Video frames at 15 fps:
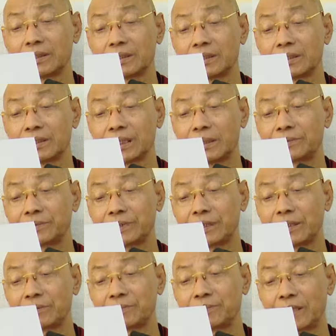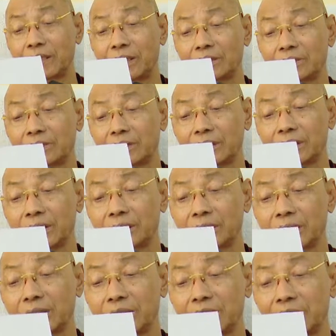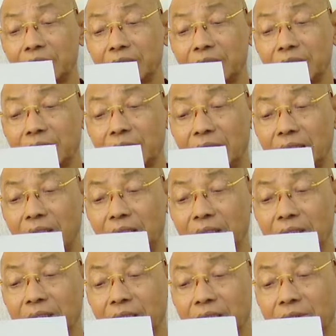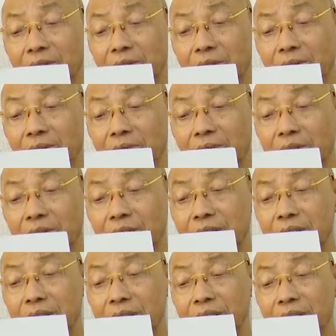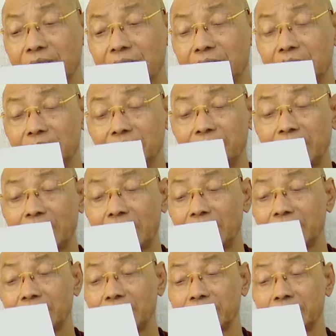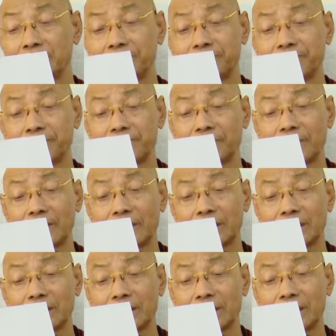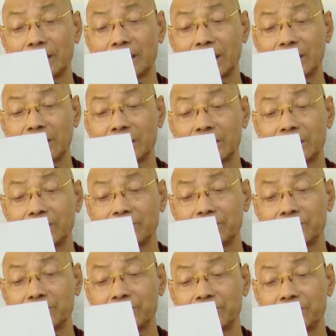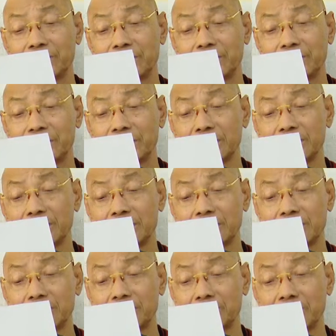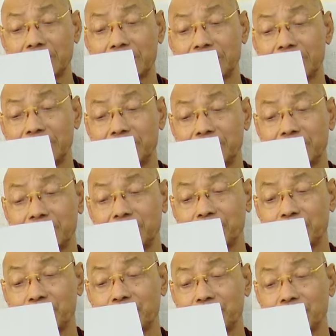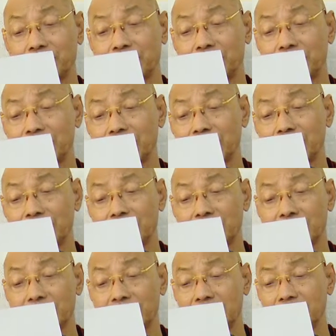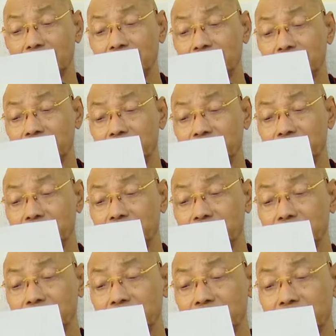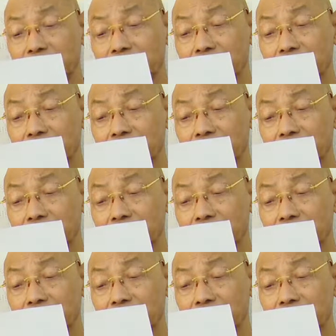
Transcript: Some terms found in the Ditthikatha are not always easily defined. There seem to be multiple possible interpretations